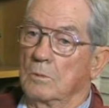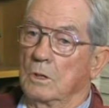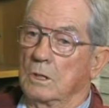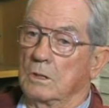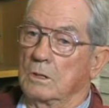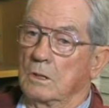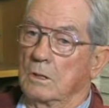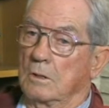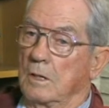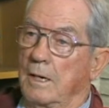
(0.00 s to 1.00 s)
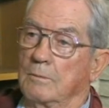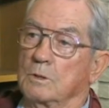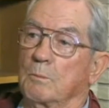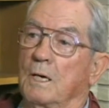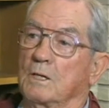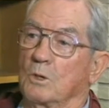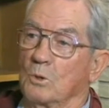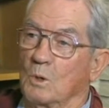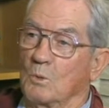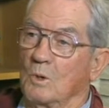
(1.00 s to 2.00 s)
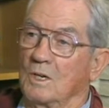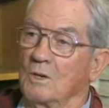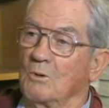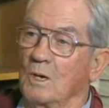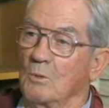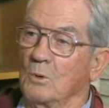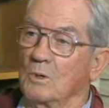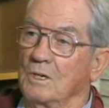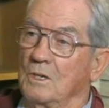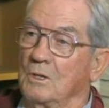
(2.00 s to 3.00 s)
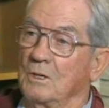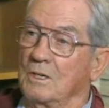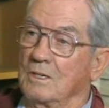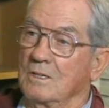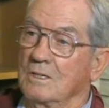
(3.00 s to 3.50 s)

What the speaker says: But I was about the only one that really wanted to do it.